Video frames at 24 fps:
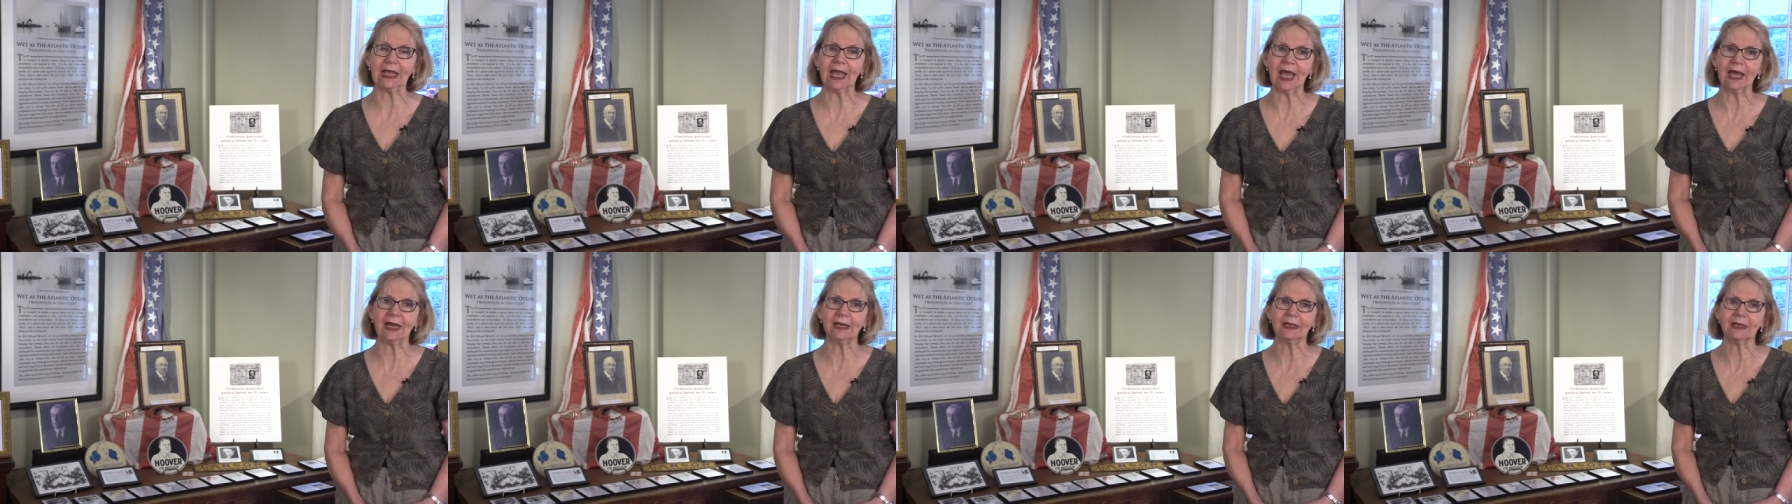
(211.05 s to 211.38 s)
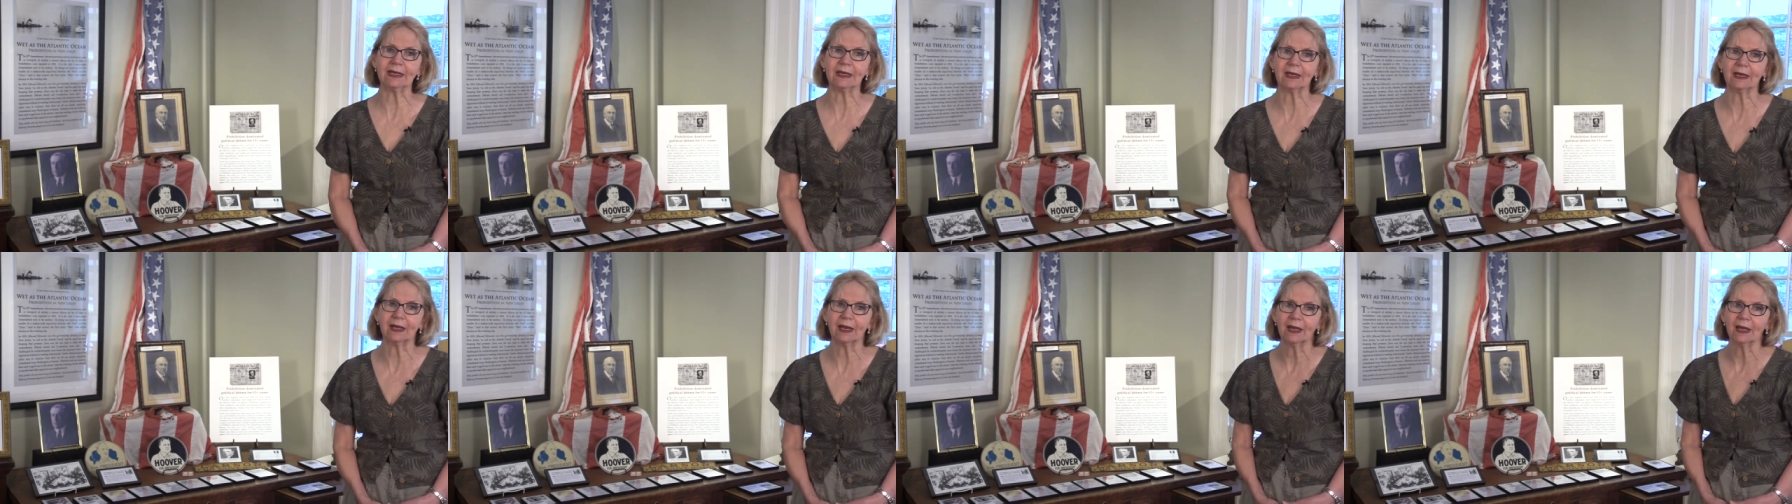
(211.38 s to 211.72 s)

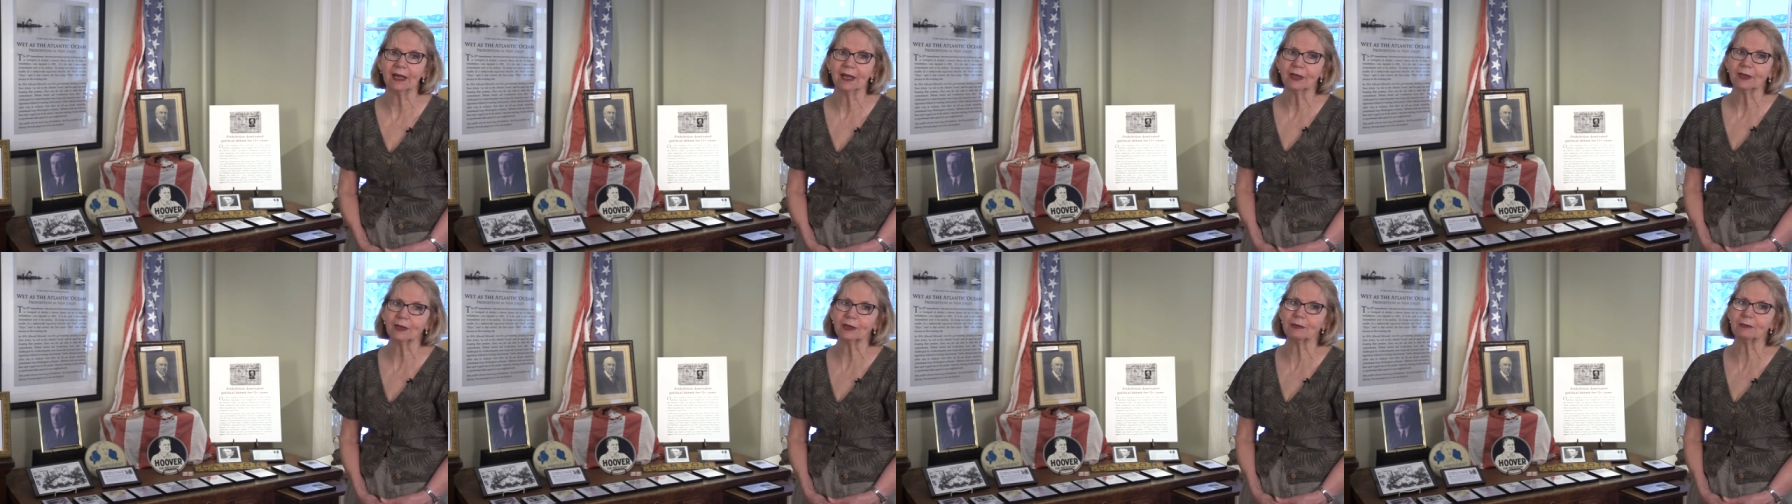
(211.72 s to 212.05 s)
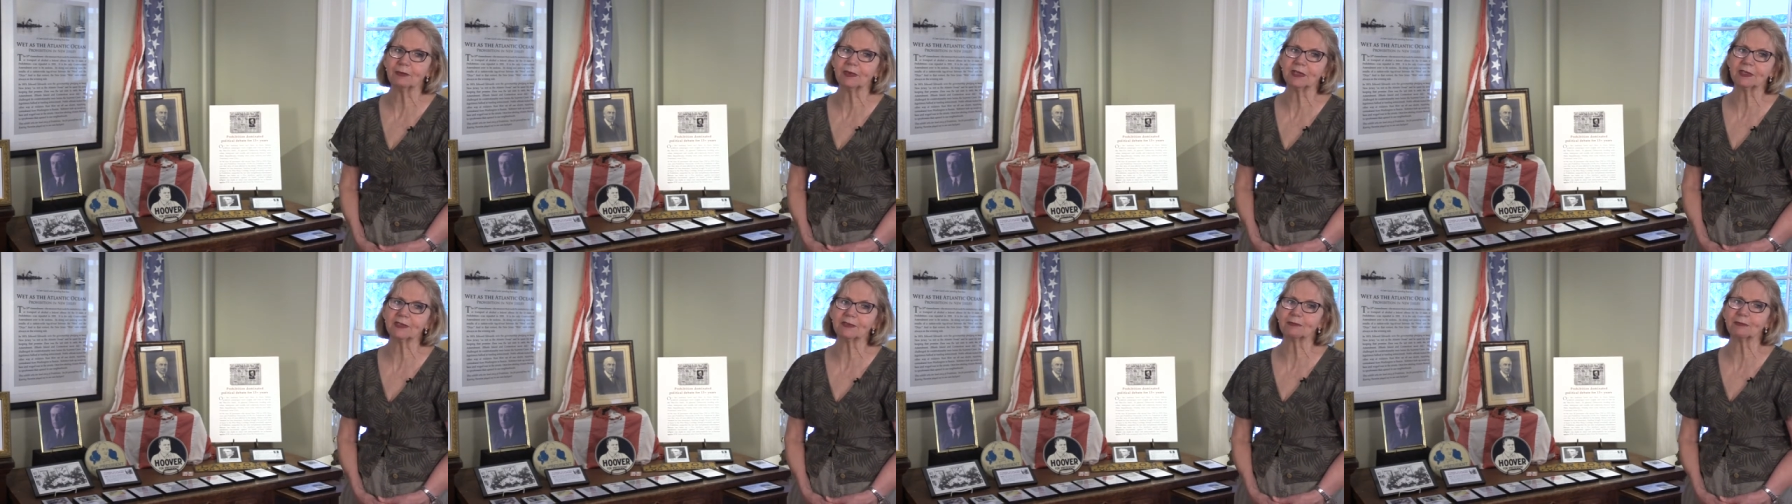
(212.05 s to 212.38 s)
Canada could
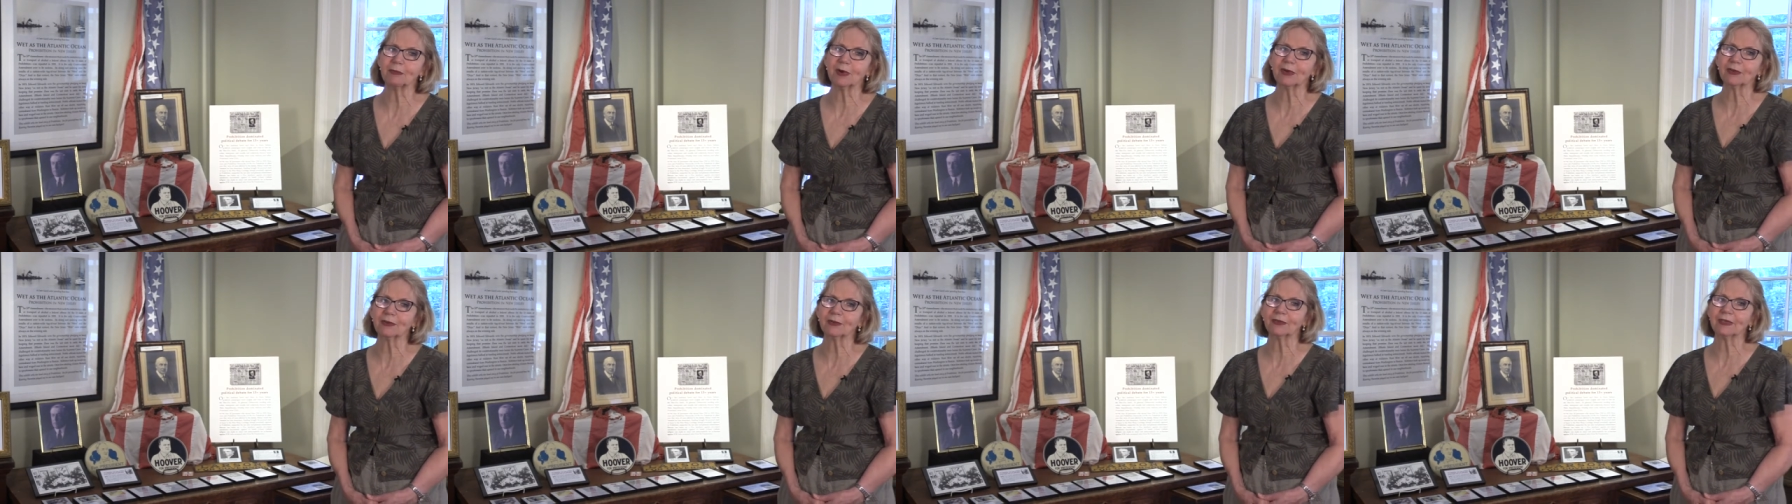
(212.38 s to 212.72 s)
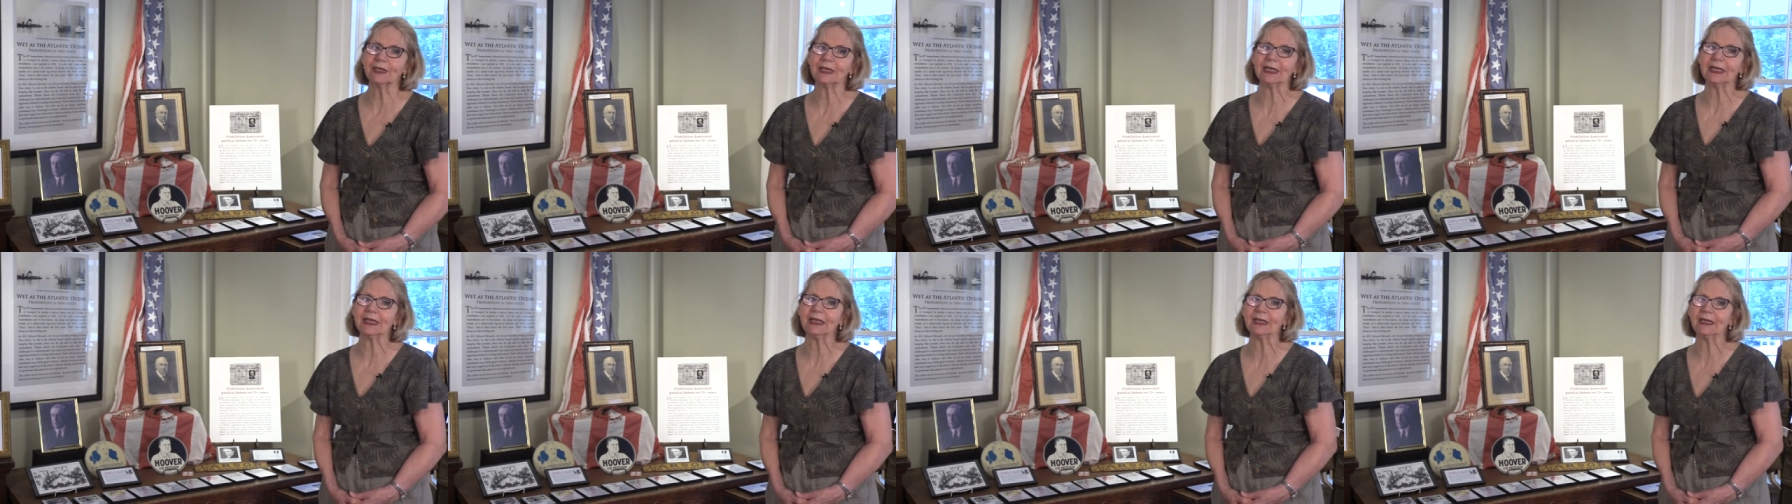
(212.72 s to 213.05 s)
be
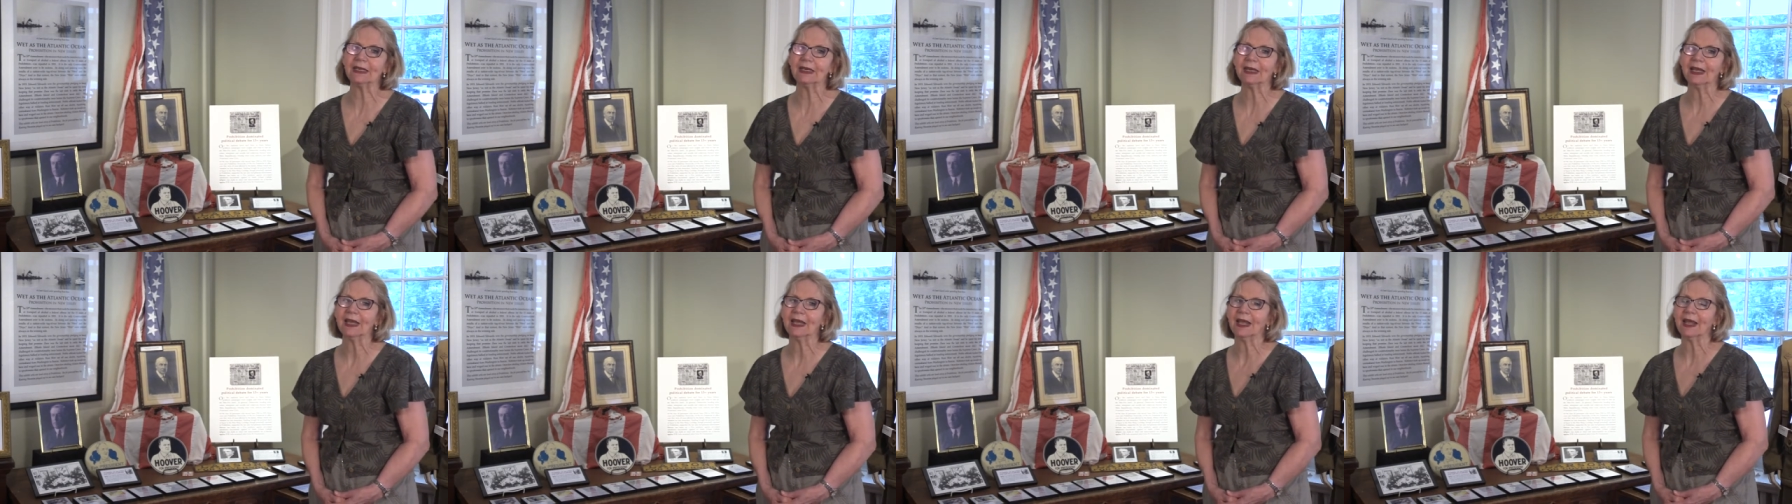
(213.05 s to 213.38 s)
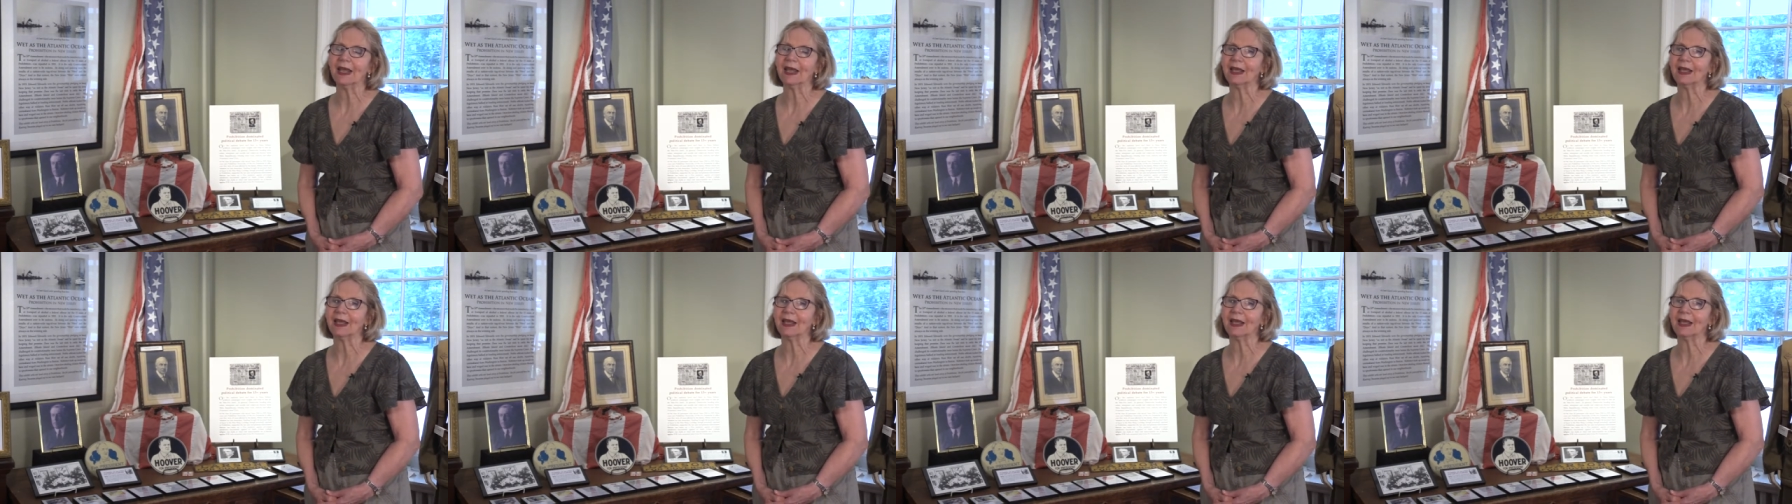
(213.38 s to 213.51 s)
smuggled in,